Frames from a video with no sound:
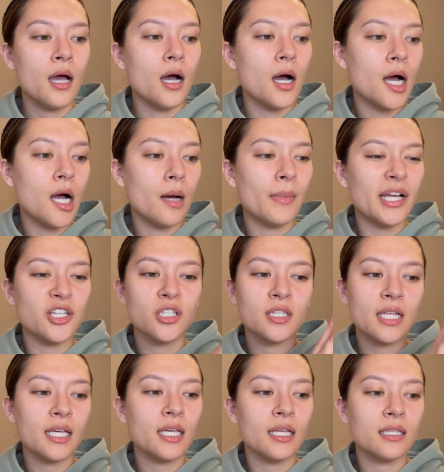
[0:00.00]
I just
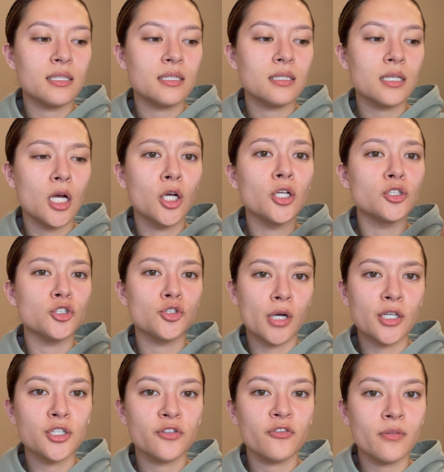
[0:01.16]
think it's a good
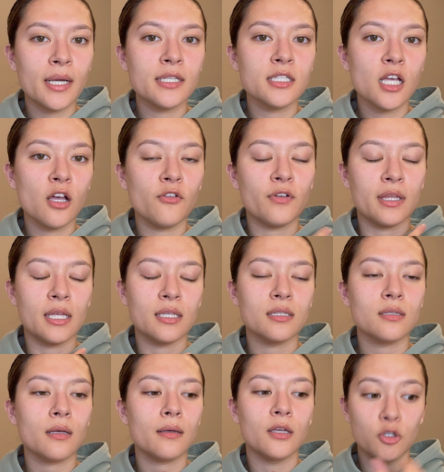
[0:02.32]
structure for myself and it's
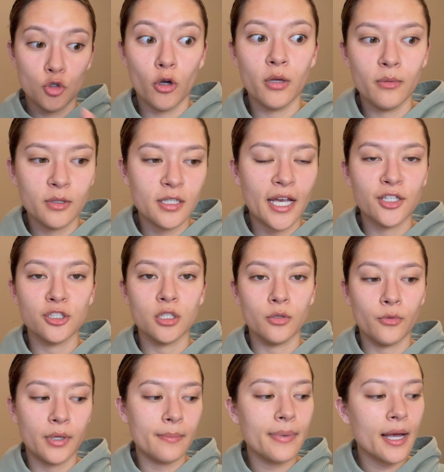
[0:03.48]
enjoyable to actually
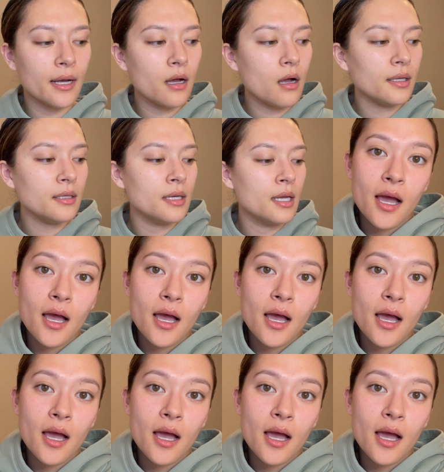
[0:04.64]
read back on.